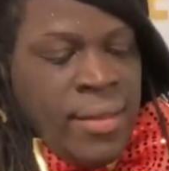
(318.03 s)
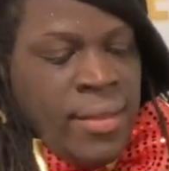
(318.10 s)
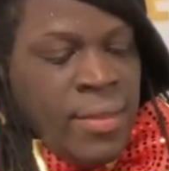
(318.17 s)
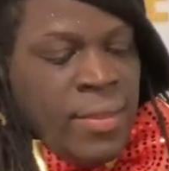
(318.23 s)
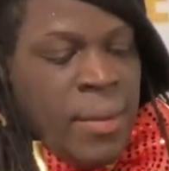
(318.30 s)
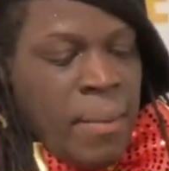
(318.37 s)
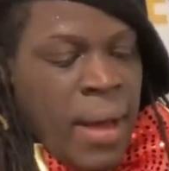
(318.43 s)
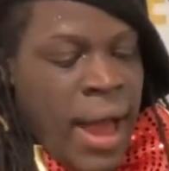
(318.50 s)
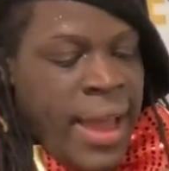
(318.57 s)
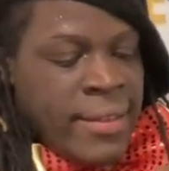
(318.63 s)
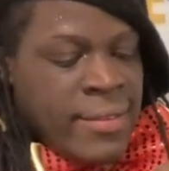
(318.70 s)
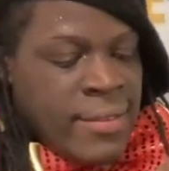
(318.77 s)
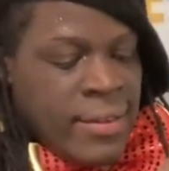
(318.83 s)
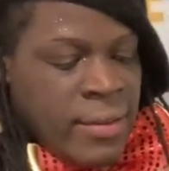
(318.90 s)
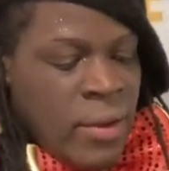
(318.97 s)
the
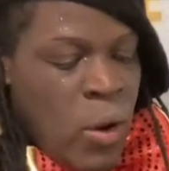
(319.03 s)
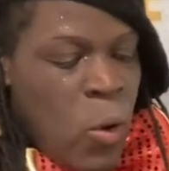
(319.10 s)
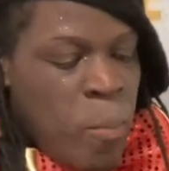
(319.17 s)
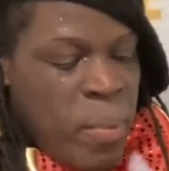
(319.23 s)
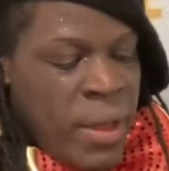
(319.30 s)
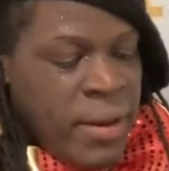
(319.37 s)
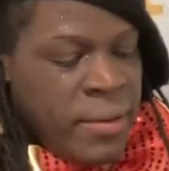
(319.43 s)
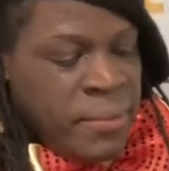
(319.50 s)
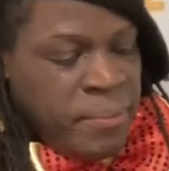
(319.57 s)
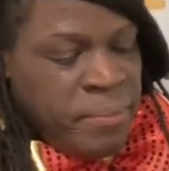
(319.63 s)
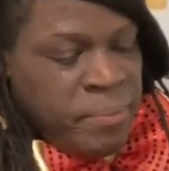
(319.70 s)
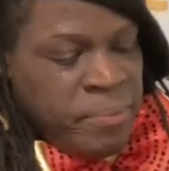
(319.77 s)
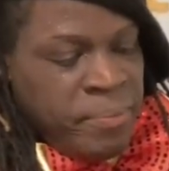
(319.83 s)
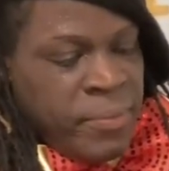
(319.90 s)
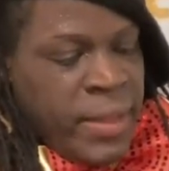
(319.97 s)
ice open
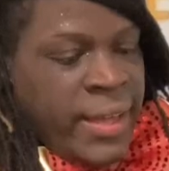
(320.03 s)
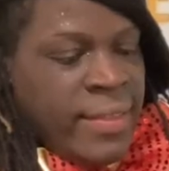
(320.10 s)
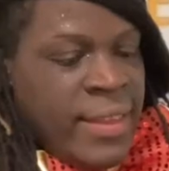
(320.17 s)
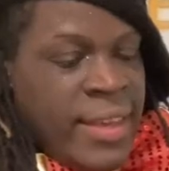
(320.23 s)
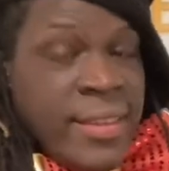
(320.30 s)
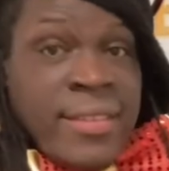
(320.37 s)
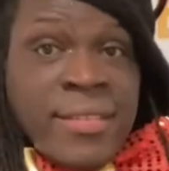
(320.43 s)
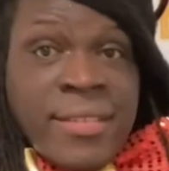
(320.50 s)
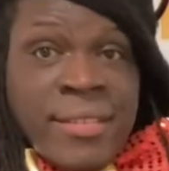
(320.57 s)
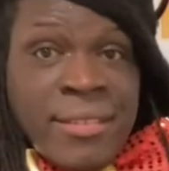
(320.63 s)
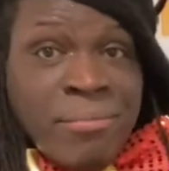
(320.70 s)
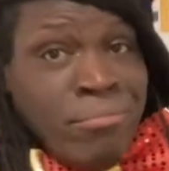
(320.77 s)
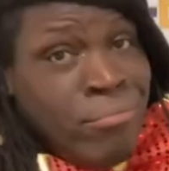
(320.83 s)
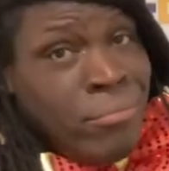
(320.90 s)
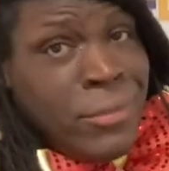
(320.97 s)
like this.
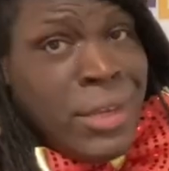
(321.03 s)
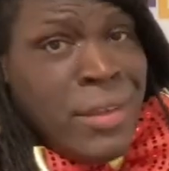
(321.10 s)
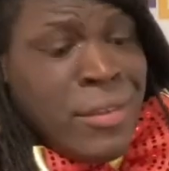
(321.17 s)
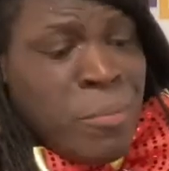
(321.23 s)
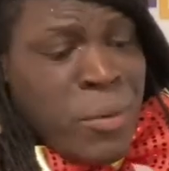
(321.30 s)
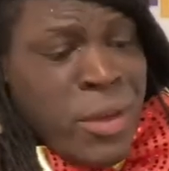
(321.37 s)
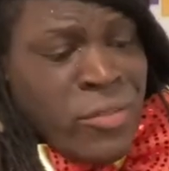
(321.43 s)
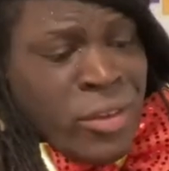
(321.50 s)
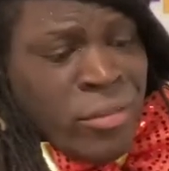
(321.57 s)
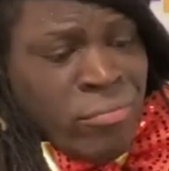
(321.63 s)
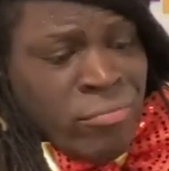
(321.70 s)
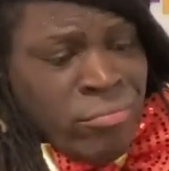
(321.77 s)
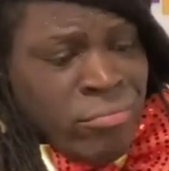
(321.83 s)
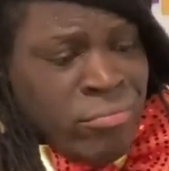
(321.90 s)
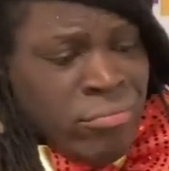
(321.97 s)
Easy peasy.
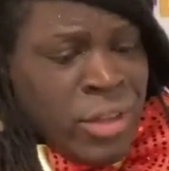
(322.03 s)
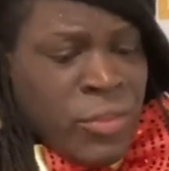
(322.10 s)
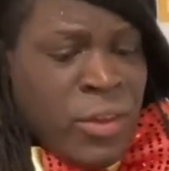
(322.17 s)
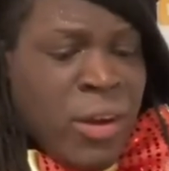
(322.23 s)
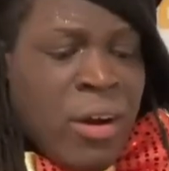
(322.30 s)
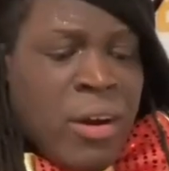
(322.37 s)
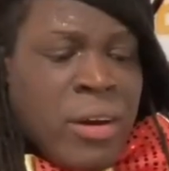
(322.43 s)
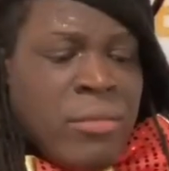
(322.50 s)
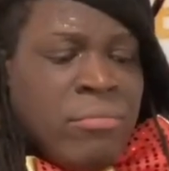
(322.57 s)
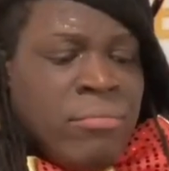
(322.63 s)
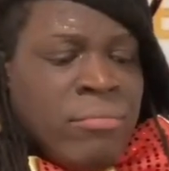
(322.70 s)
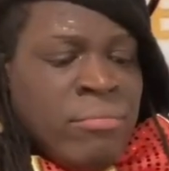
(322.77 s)
Nothing hard.